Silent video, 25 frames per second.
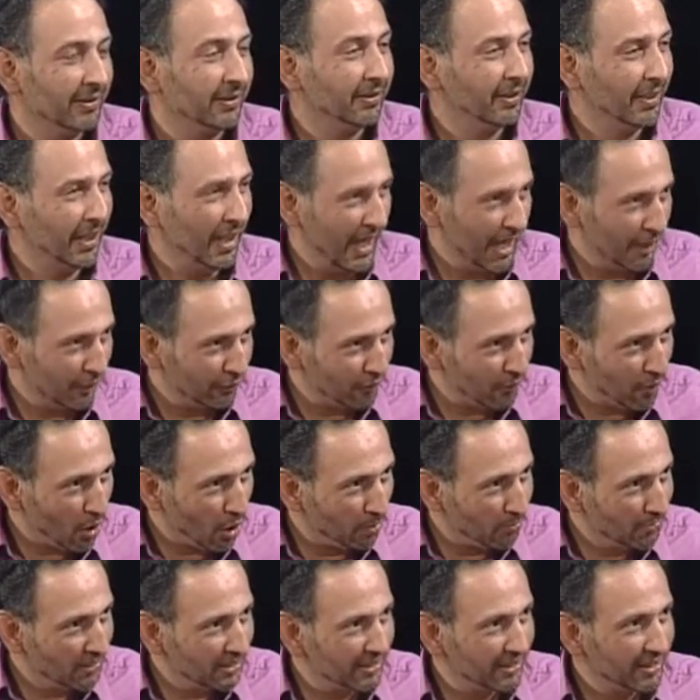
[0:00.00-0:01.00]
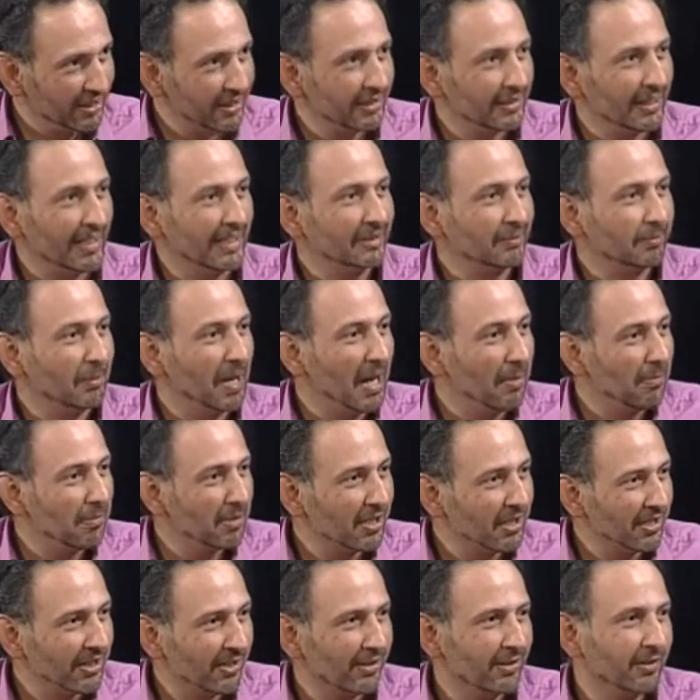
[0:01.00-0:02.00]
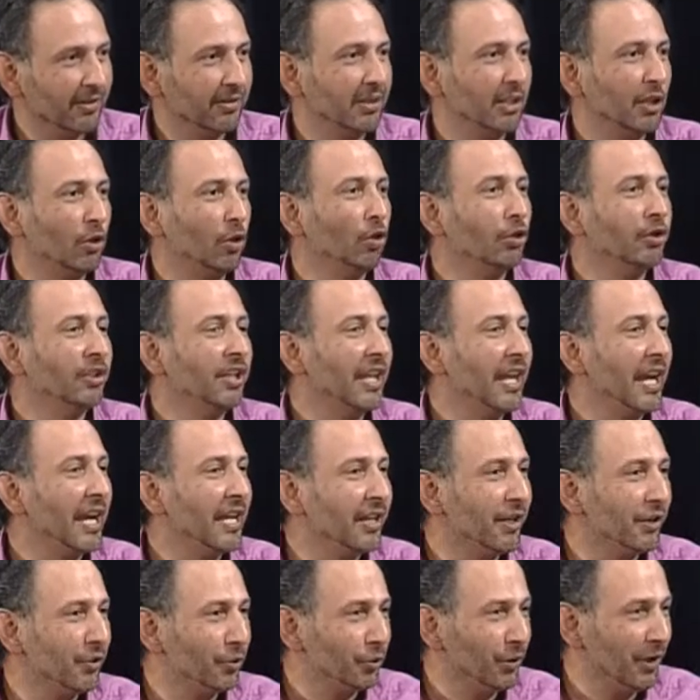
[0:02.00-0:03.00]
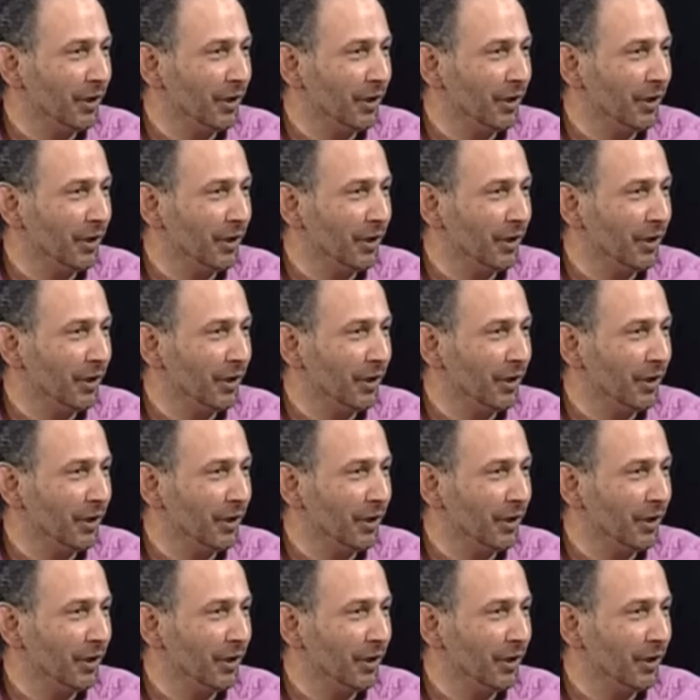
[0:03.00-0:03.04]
They have small businesses as members. They don't cater